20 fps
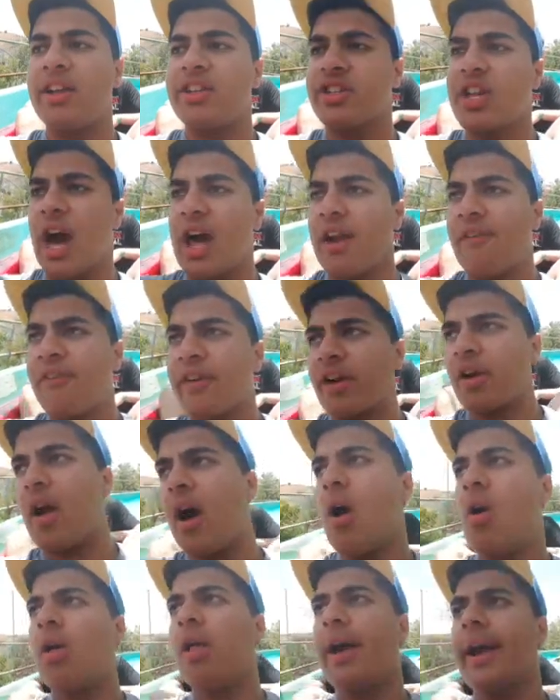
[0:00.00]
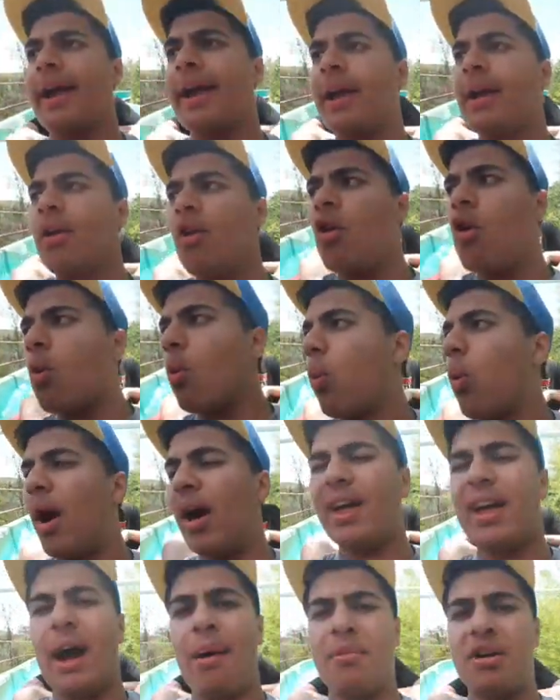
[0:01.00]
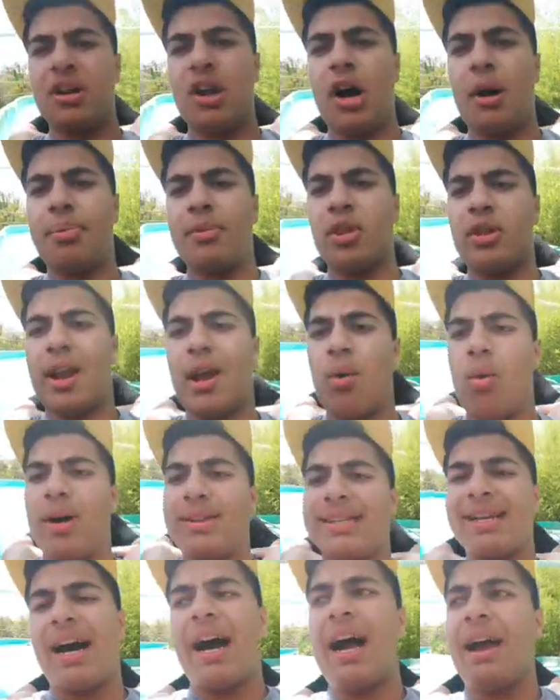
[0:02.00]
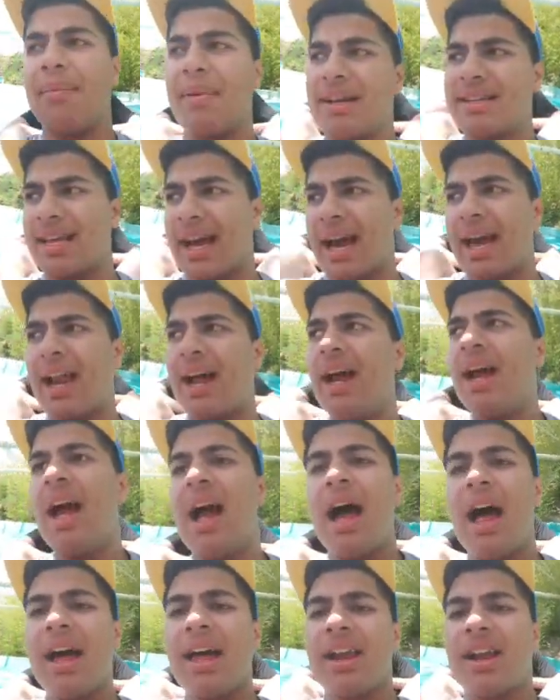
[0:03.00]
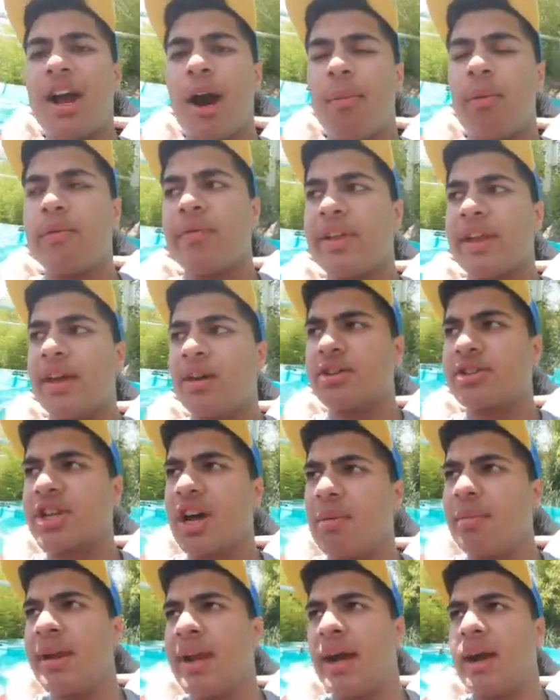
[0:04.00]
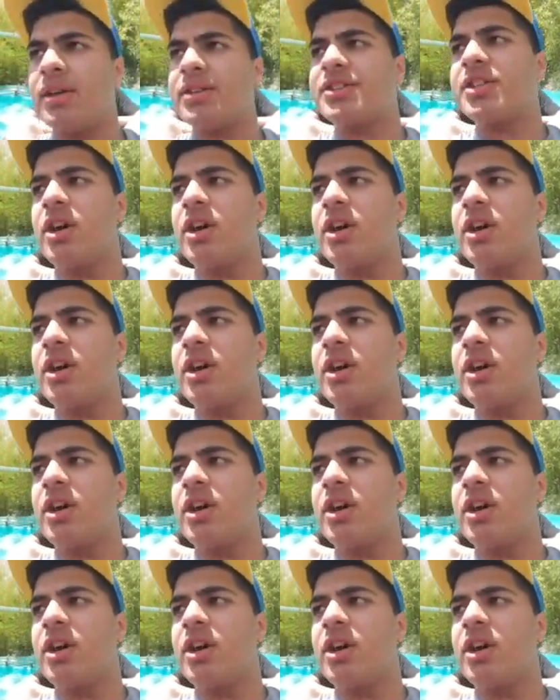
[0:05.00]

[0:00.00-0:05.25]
I just gotta figure out like what I'm gonna upload at what time, because I got a couple videos coming out.